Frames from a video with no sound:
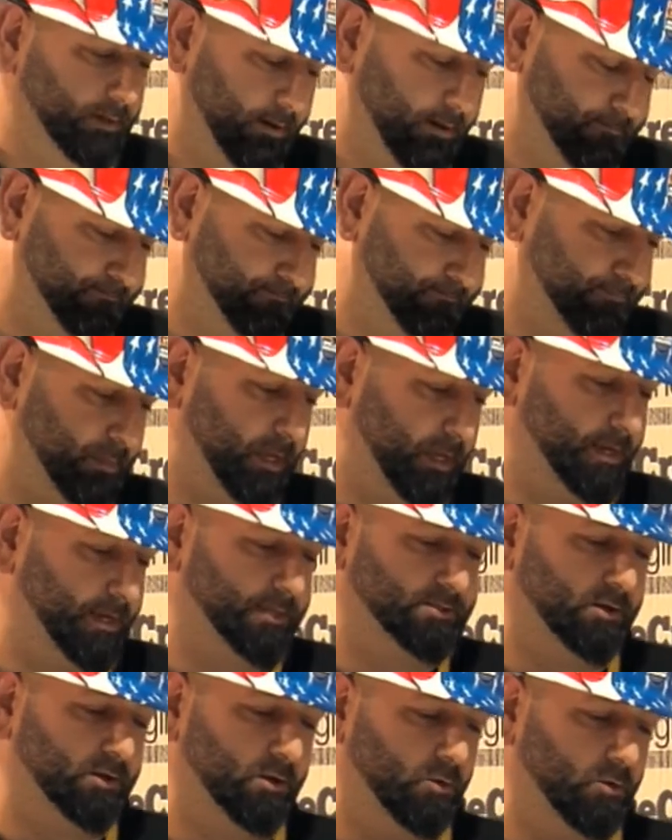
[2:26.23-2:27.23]
Yep. And
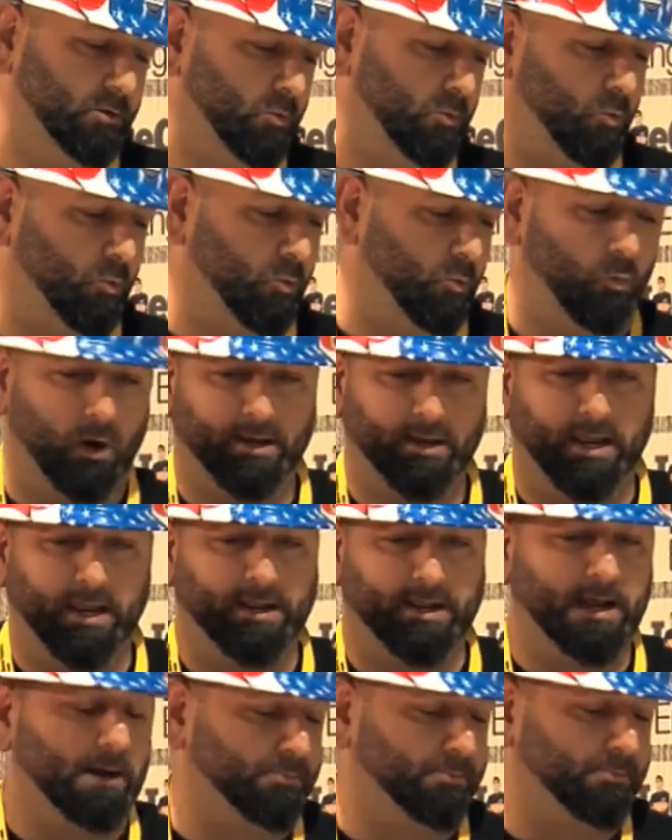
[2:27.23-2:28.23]
it's a
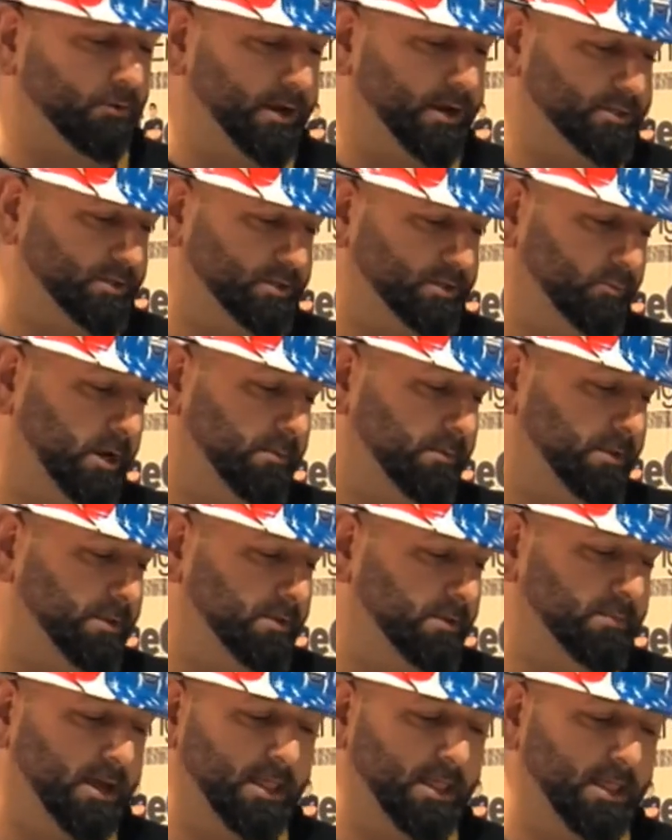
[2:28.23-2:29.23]
one-hand operation. What I
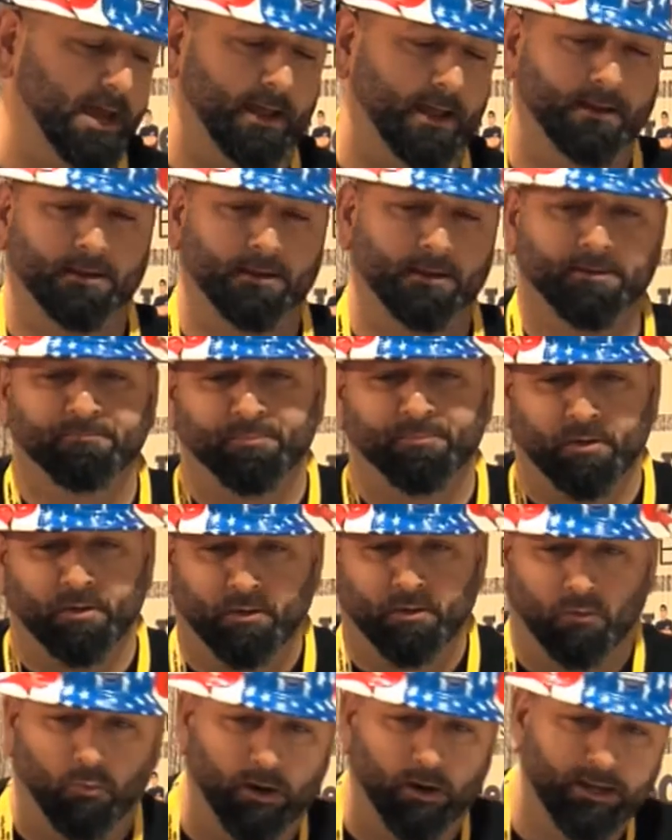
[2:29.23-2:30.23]
mean by that,
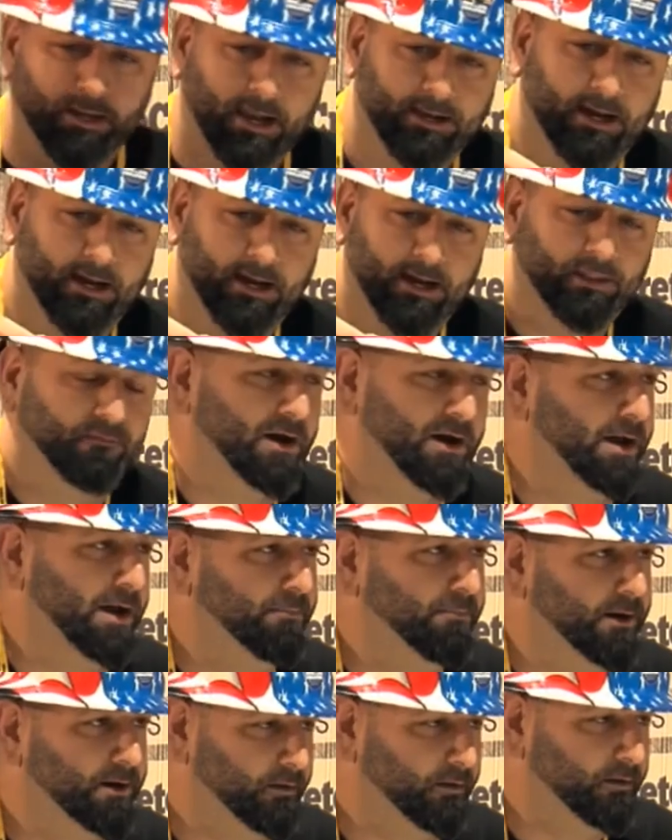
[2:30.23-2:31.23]
one hand on the
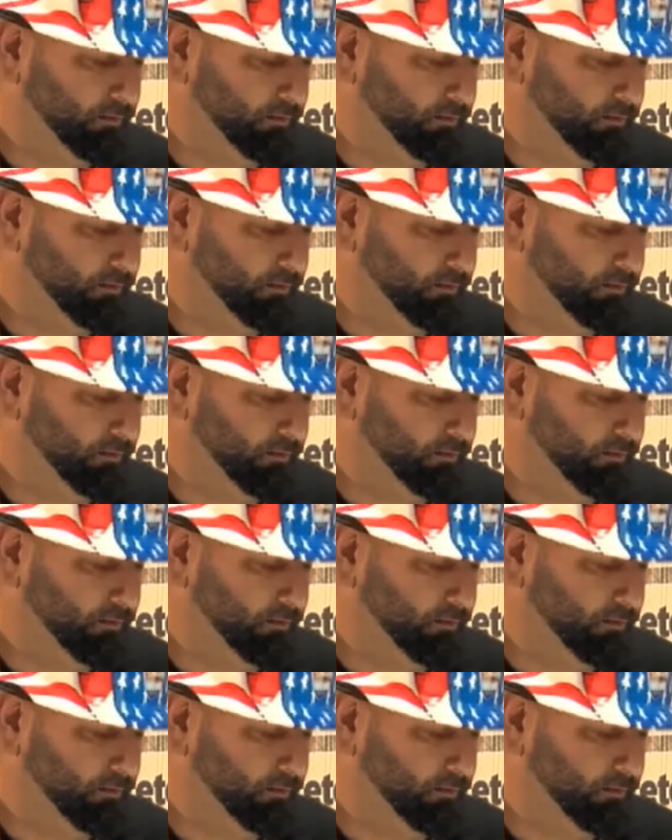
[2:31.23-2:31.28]
vibrator,